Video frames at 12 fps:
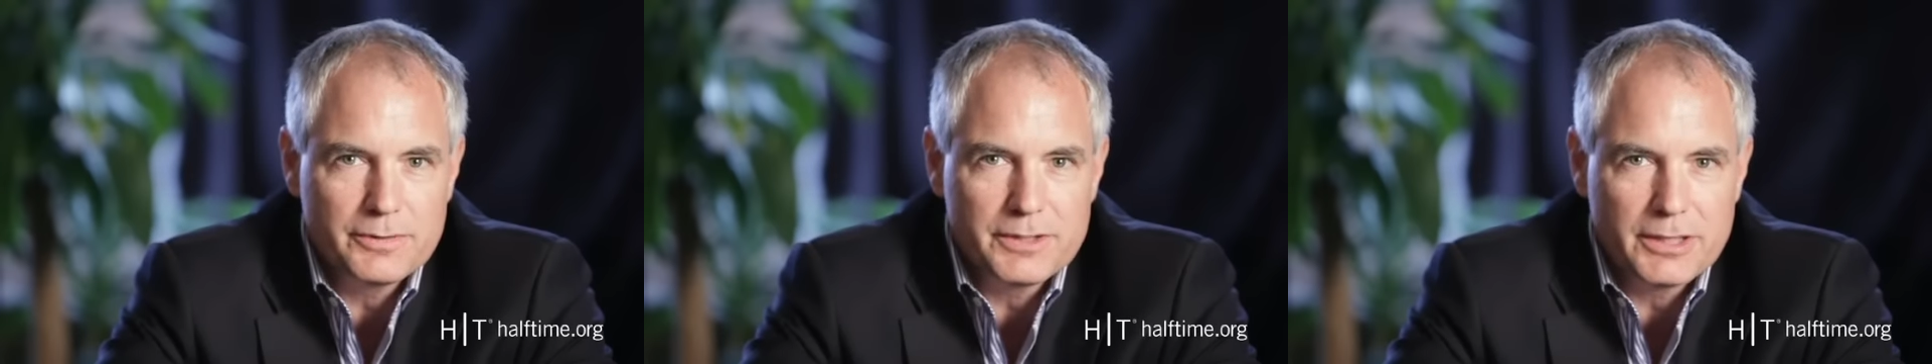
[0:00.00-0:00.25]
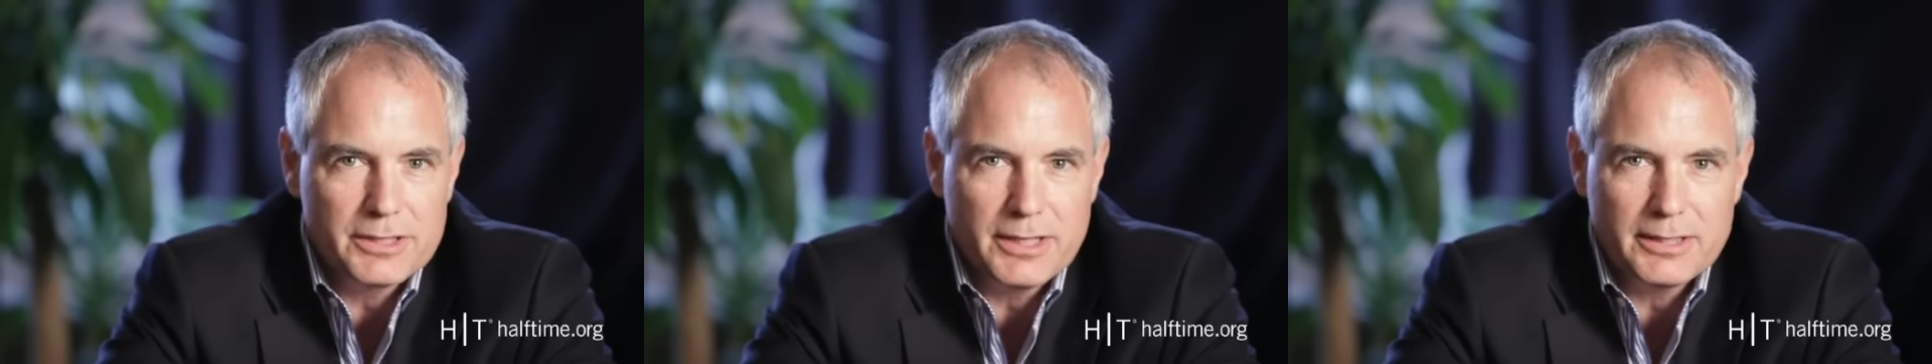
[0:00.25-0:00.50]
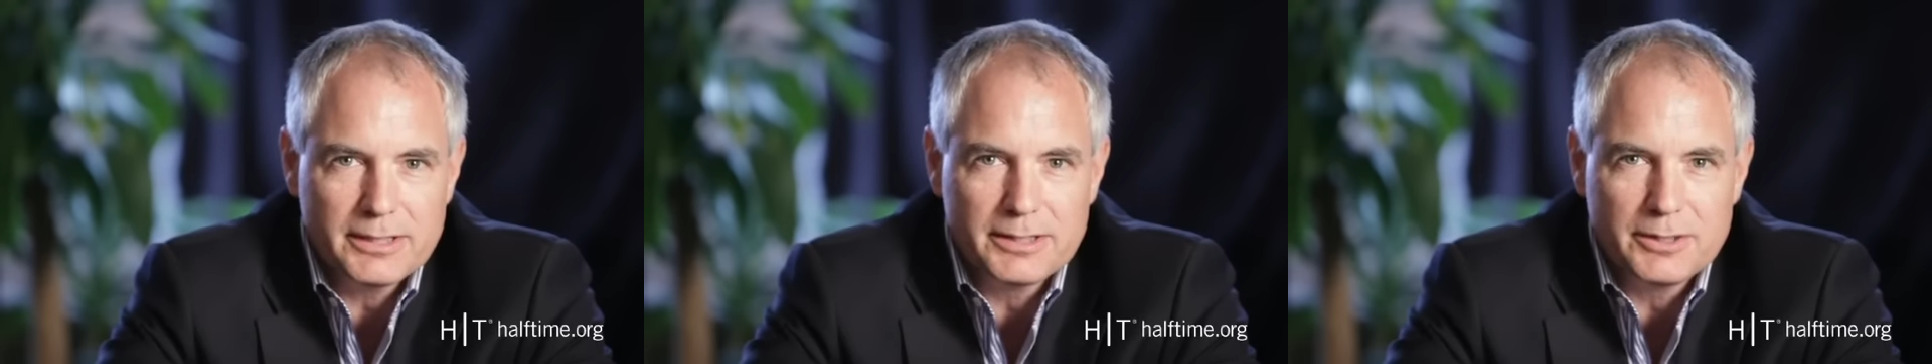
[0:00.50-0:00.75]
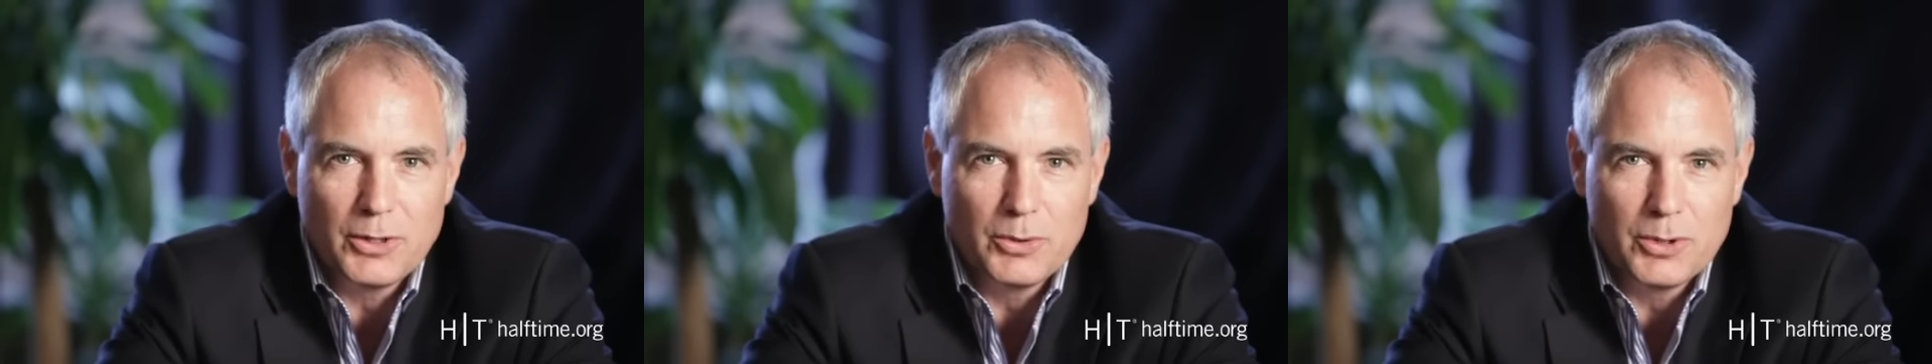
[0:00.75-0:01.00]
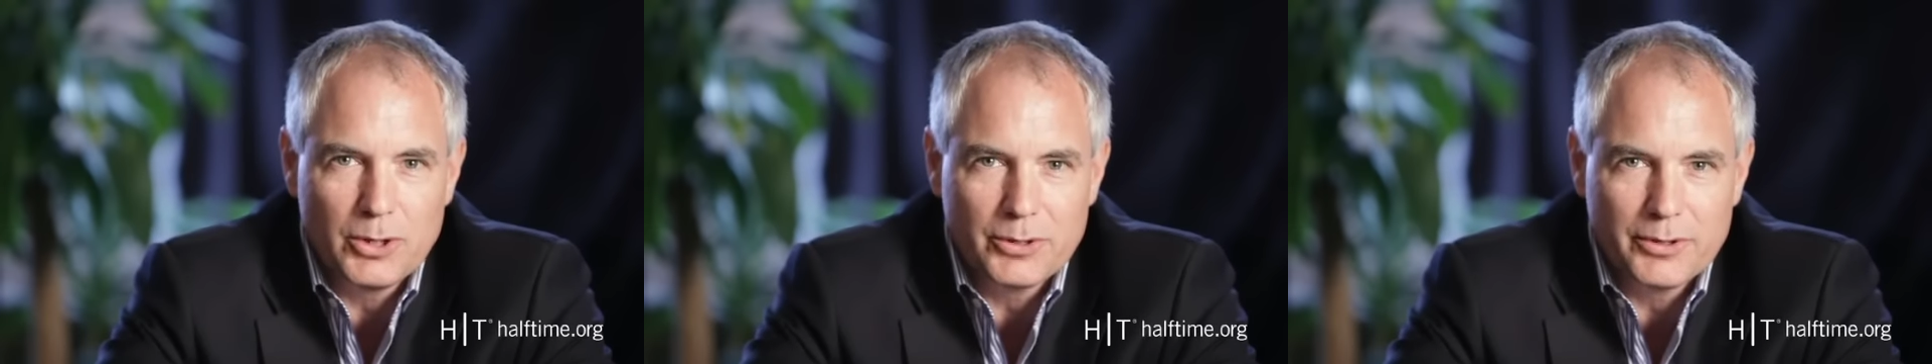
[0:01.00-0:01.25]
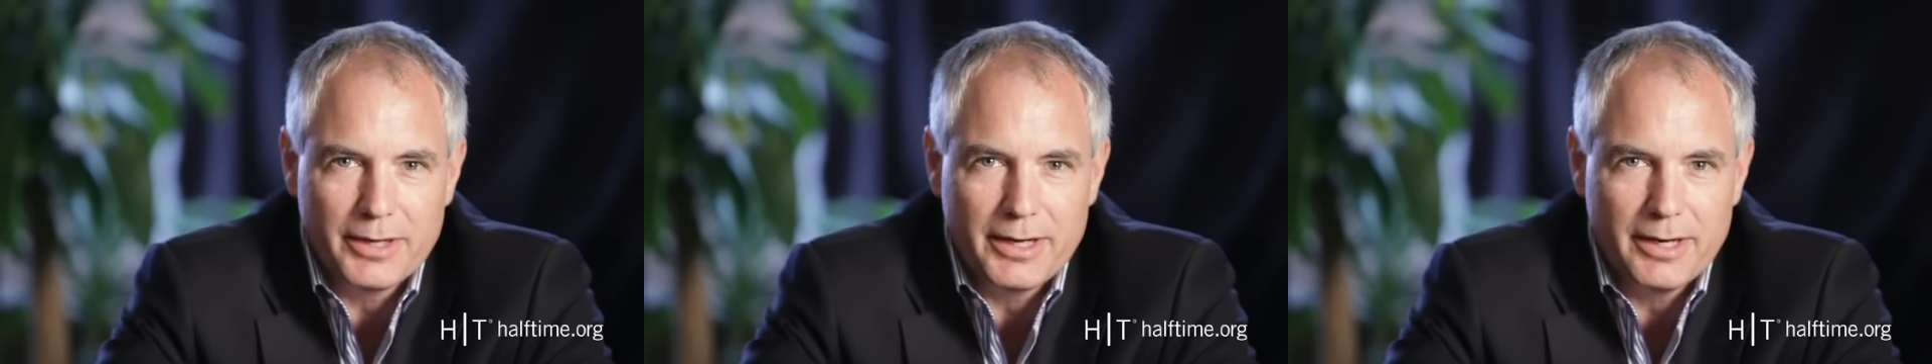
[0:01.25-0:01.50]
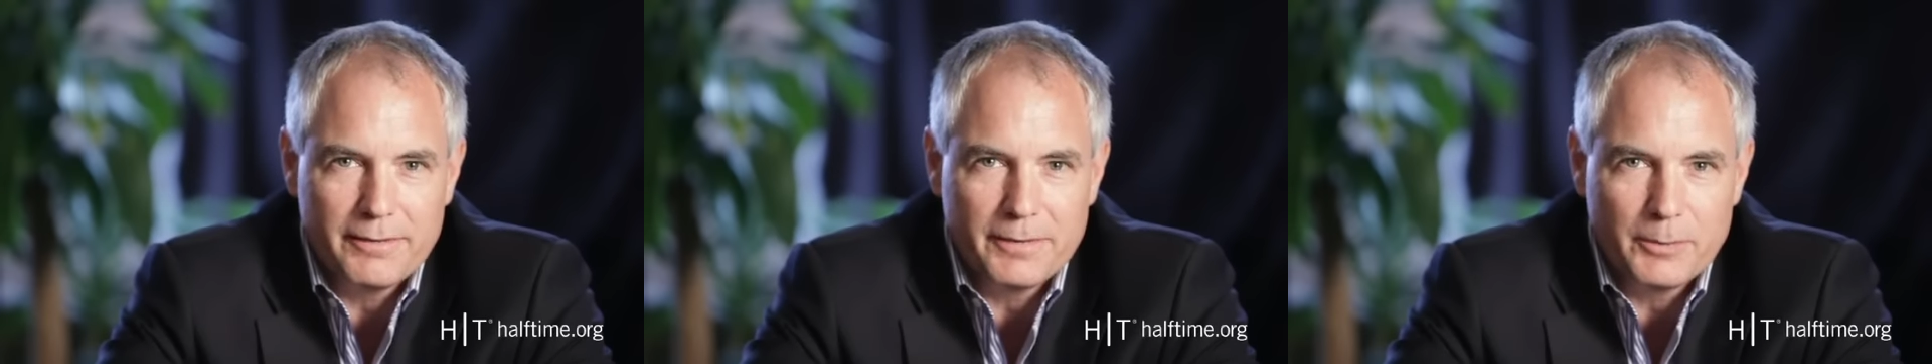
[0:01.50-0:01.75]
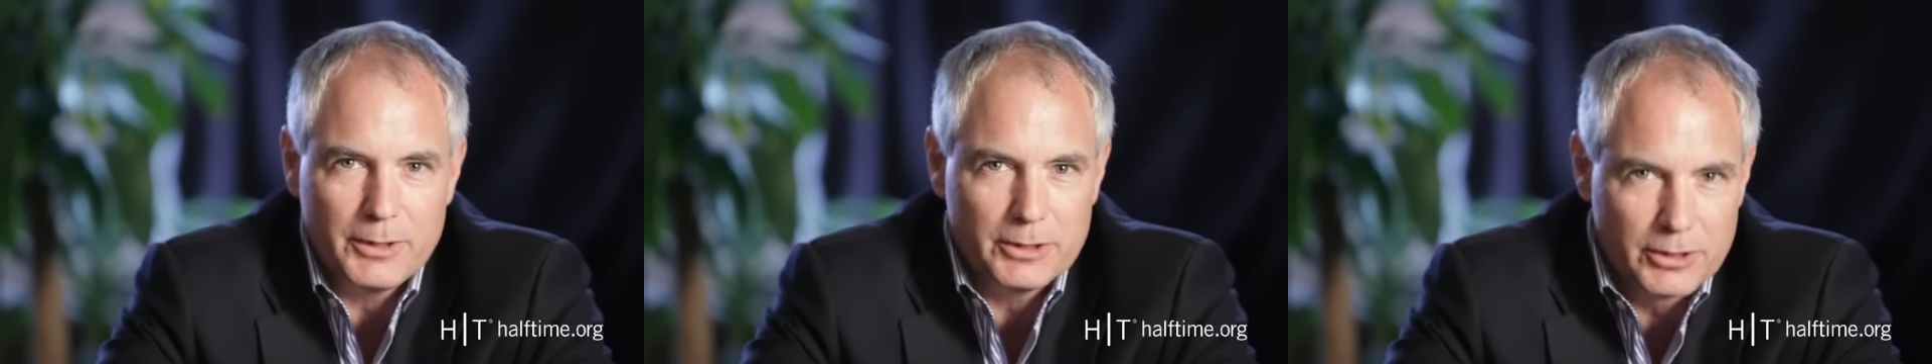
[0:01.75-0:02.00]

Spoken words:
of success is no longer enough and we